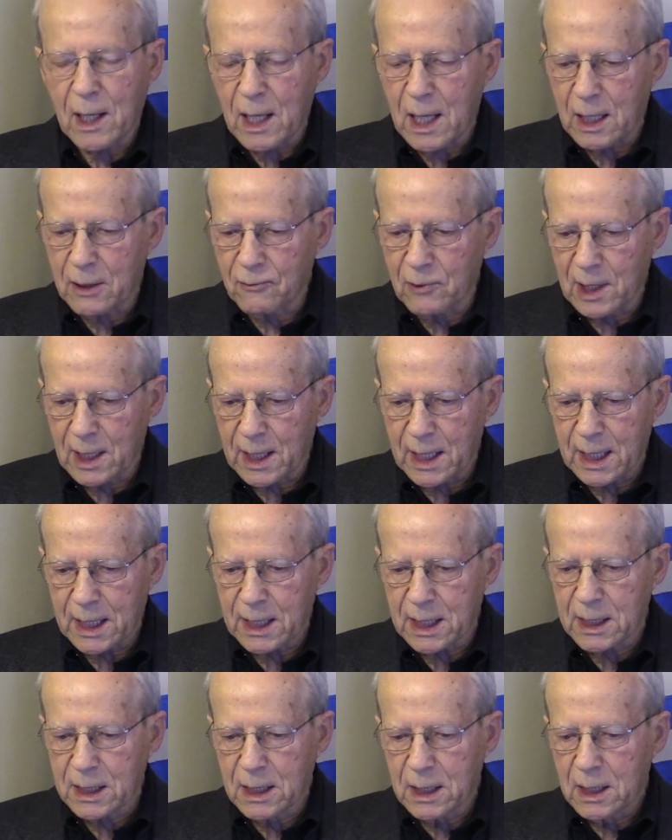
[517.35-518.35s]

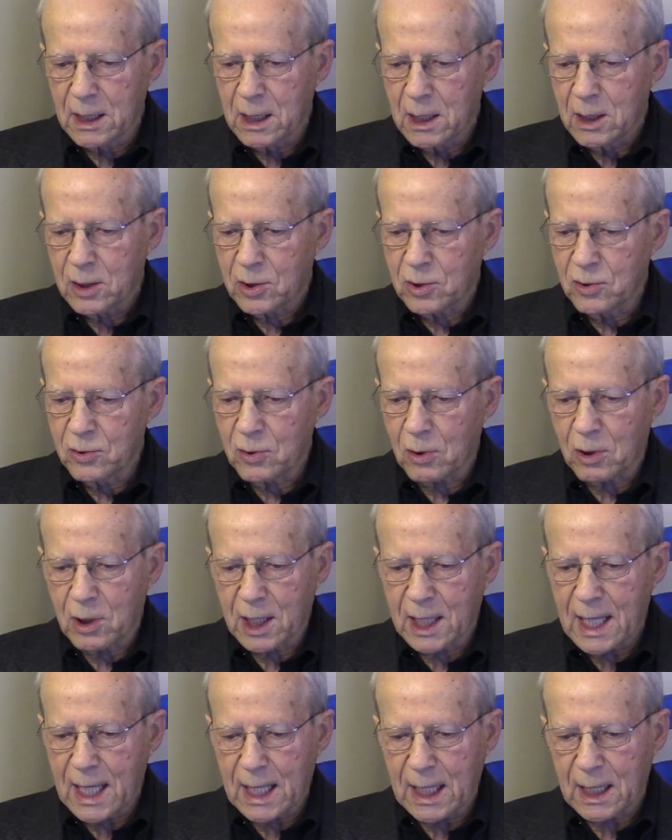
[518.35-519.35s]
unrelated to
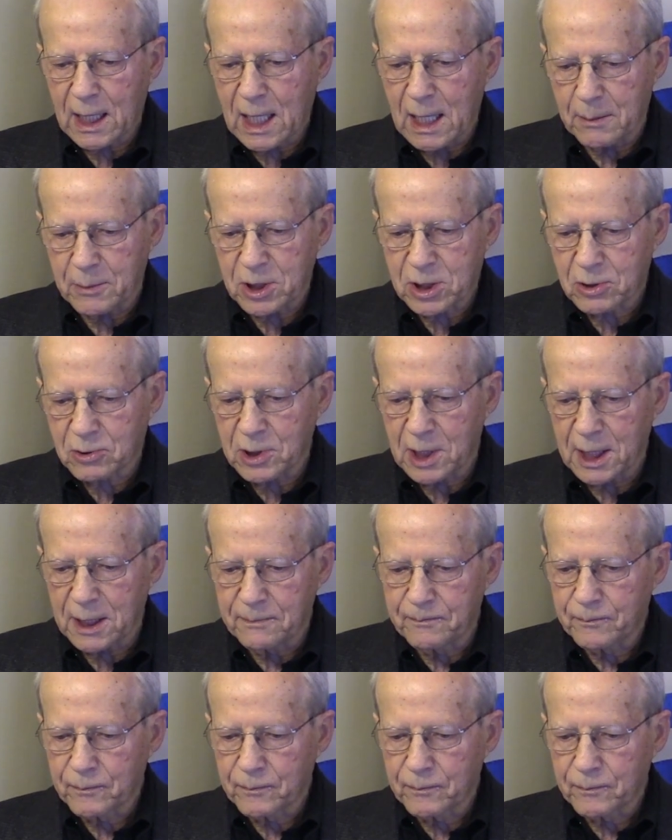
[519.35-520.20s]
organic chemistry.